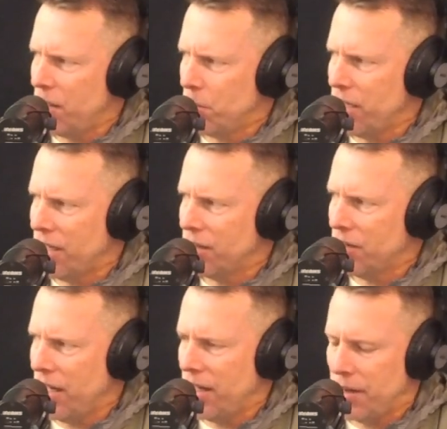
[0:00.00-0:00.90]
He died,
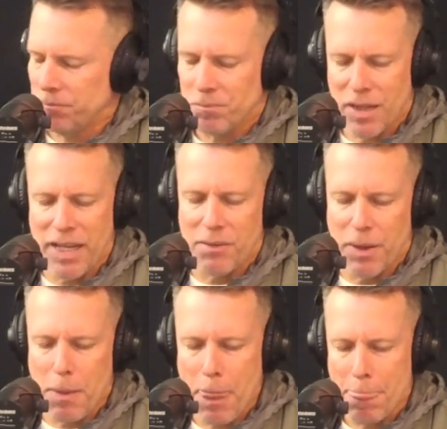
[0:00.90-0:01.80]
yeah. They live
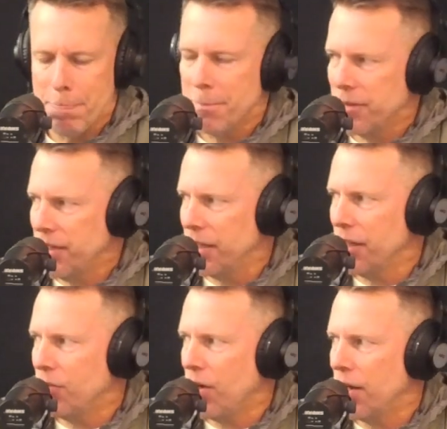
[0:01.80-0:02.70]
on college campuses. They live on.